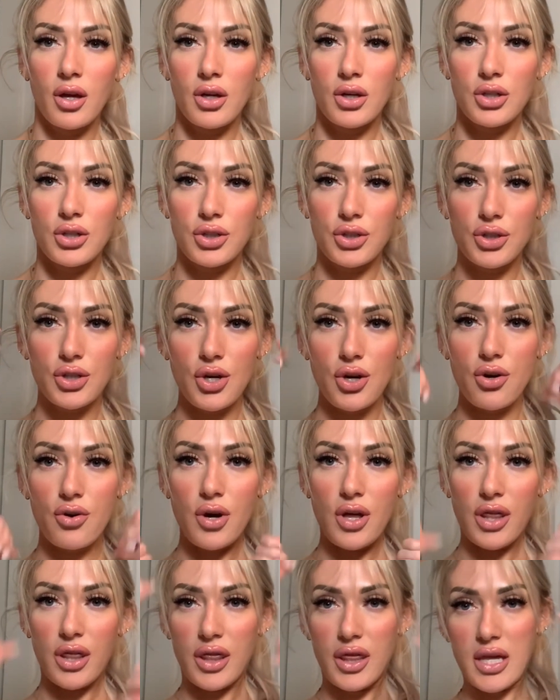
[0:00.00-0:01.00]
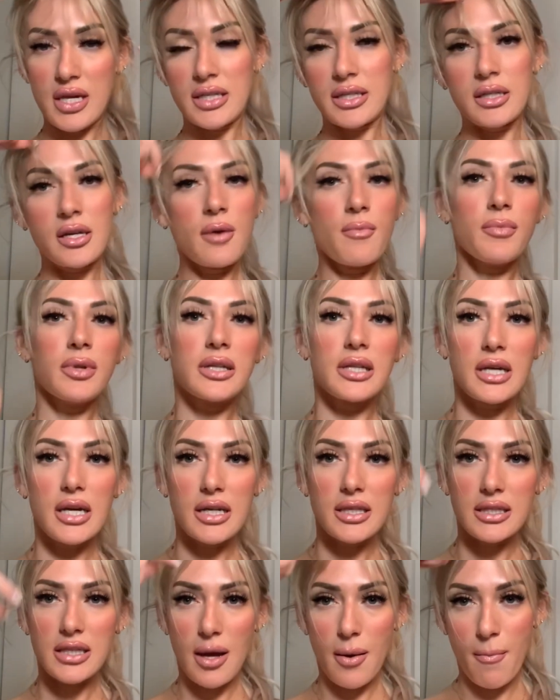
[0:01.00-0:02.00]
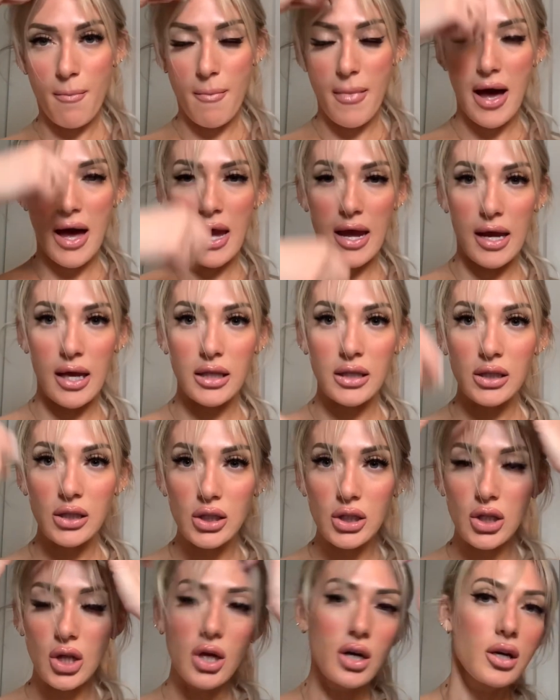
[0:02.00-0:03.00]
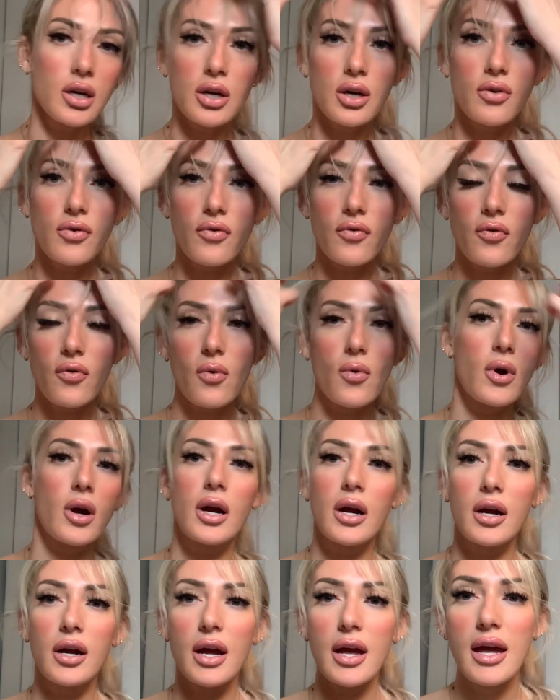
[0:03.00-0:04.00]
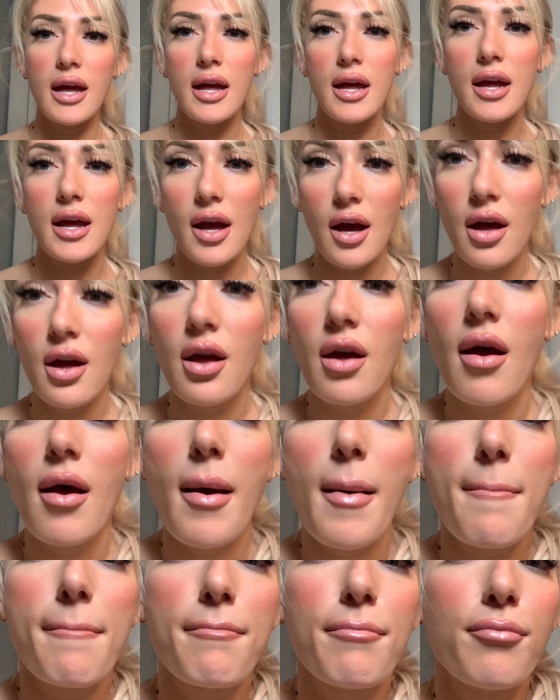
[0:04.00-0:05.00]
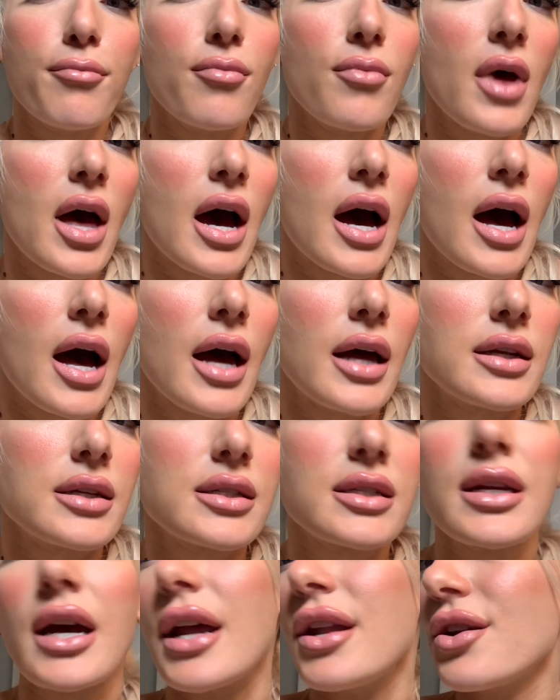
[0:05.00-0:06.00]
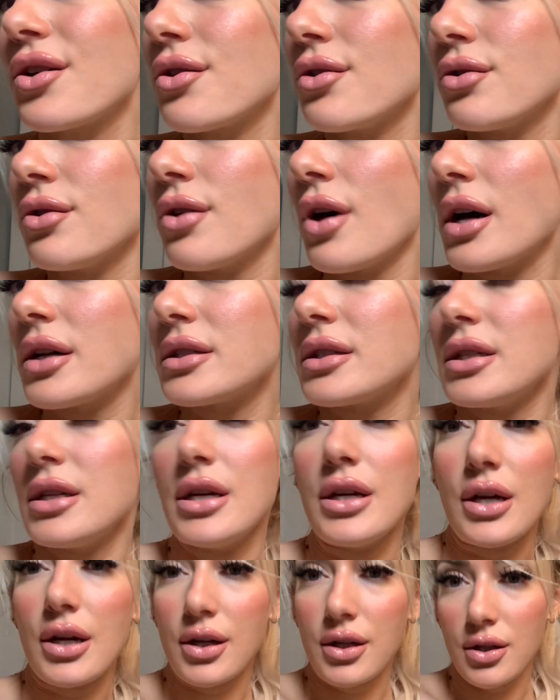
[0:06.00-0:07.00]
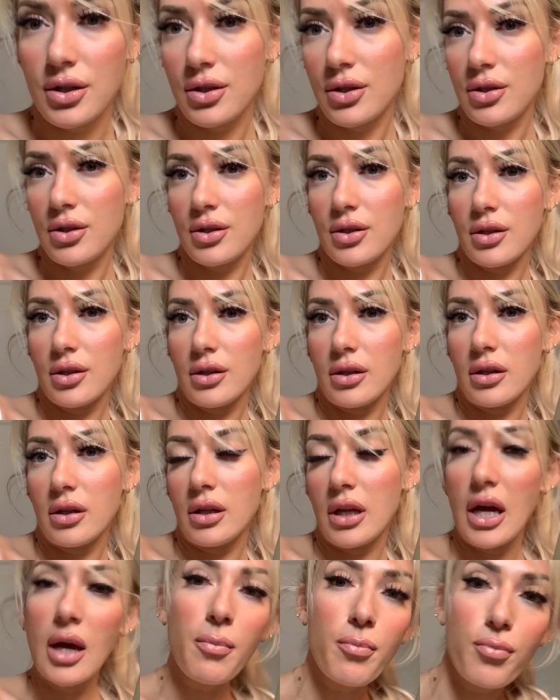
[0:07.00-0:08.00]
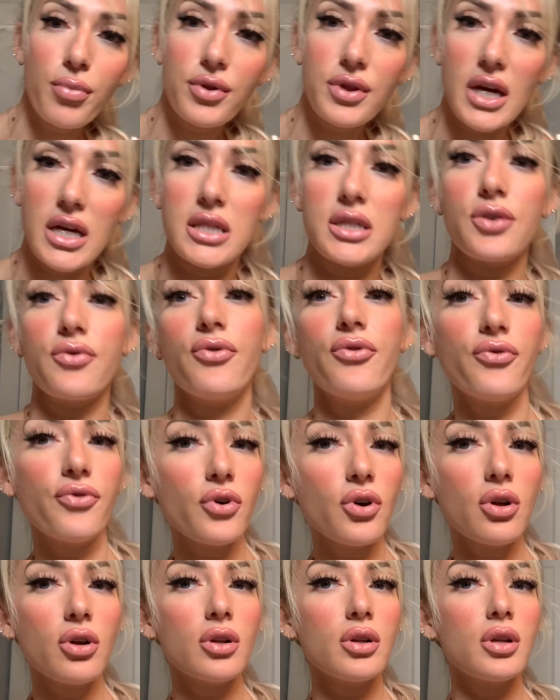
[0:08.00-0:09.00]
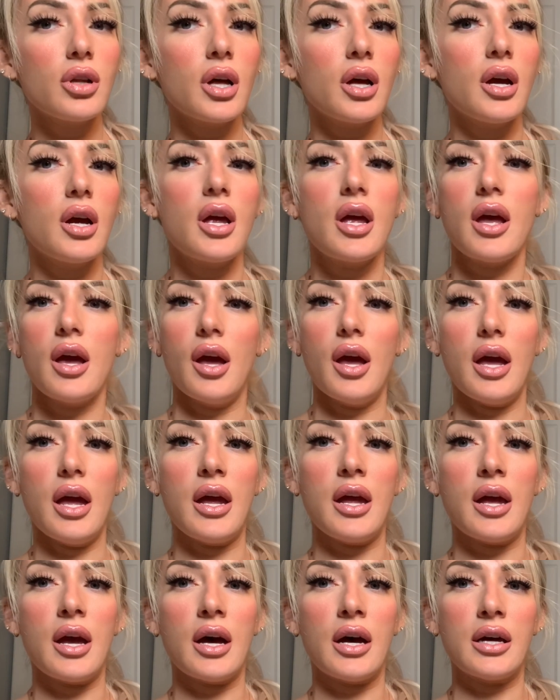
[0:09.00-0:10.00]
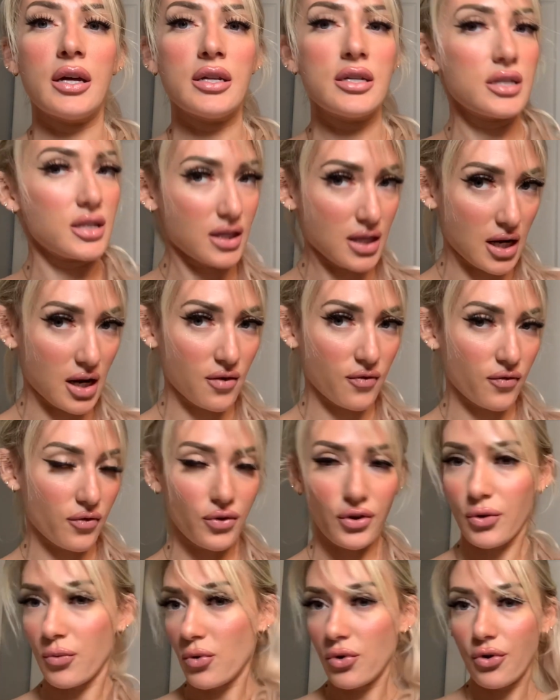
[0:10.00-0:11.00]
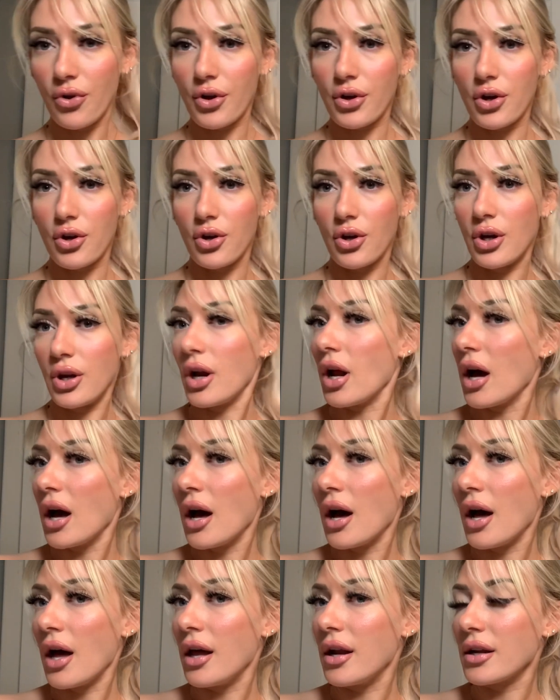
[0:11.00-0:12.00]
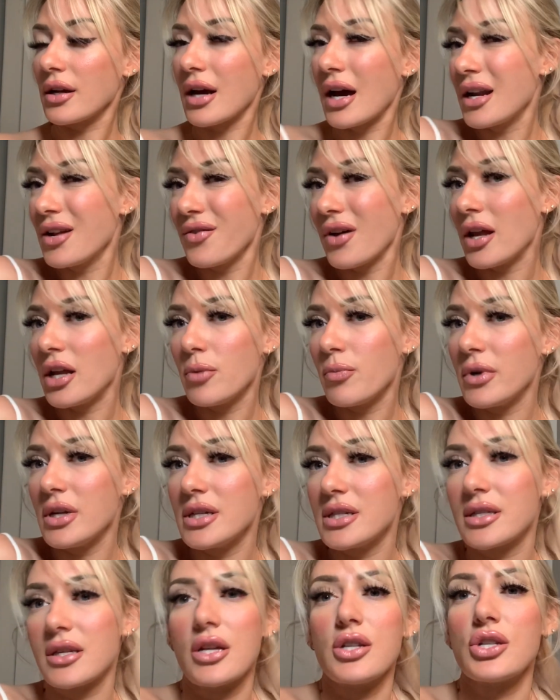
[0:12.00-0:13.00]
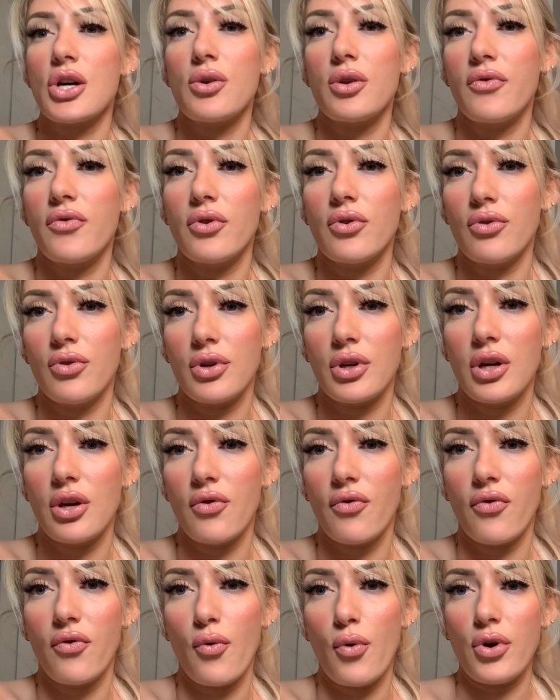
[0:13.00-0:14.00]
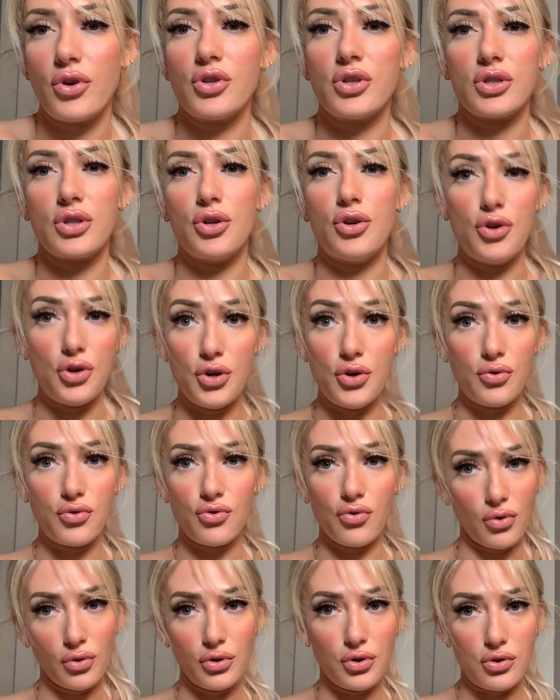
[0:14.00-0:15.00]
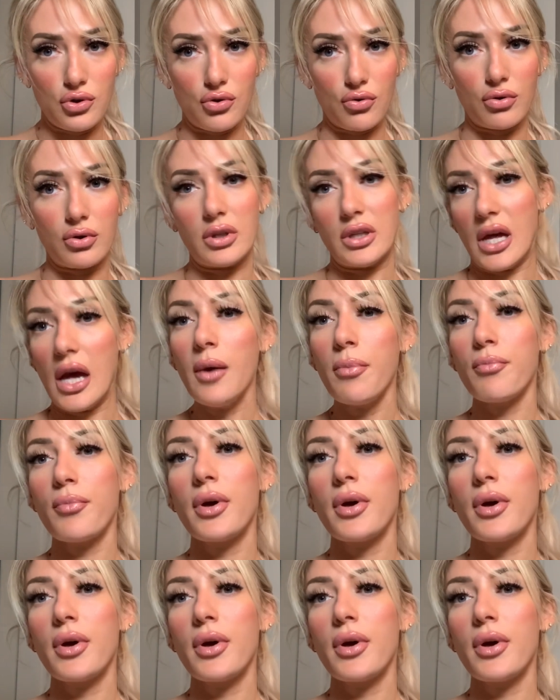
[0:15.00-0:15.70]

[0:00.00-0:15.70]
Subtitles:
So this completes my look for a matte, kind of glossy lip that's full and that I feel like will look good on kind of anybody's skin tone if you're looking for just a neutral lip.